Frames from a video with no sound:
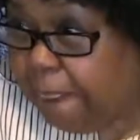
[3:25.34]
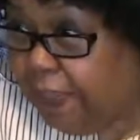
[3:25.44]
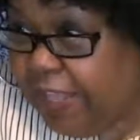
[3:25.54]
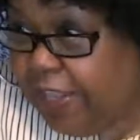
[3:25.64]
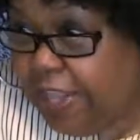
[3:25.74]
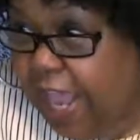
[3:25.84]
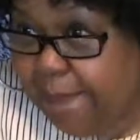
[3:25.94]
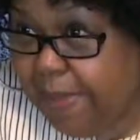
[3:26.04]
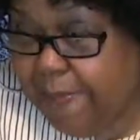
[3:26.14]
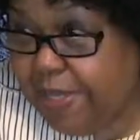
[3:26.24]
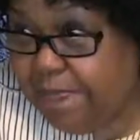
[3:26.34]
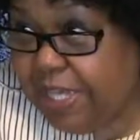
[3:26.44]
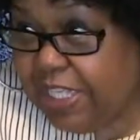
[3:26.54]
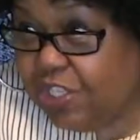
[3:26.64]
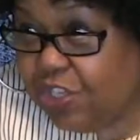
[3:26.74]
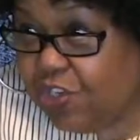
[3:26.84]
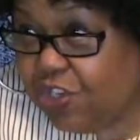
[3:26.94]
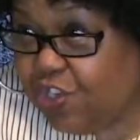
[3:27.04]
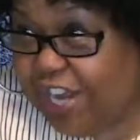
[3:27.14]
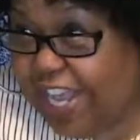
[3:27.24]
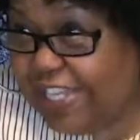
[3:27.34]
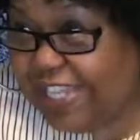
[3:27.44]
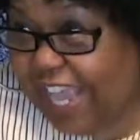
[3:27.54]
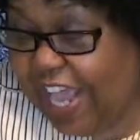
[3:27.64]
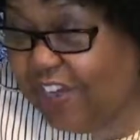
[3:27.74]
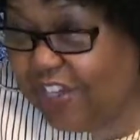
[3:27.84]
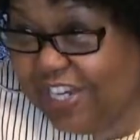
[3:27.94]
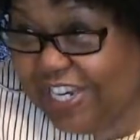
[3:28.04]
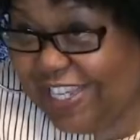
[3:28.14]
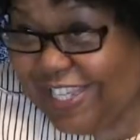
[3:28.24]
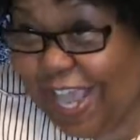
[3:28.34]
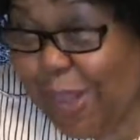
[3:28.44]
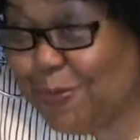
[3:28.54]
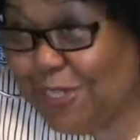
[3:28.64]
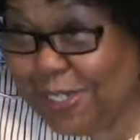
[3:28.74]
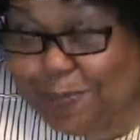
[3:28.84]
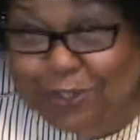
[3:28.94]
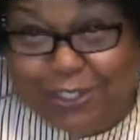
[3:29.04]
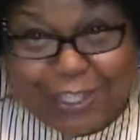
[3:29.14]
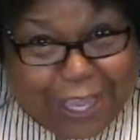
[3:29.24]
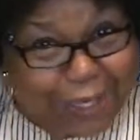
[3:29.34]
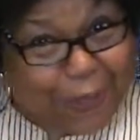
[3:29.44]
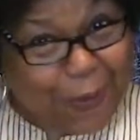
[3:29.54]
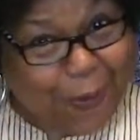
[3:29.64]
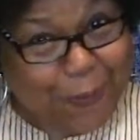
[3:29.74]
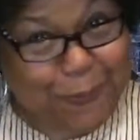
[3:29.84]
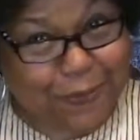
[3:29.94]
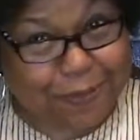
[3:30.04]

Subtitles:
then maybe it means there's a chance at goodness and redemption and hope.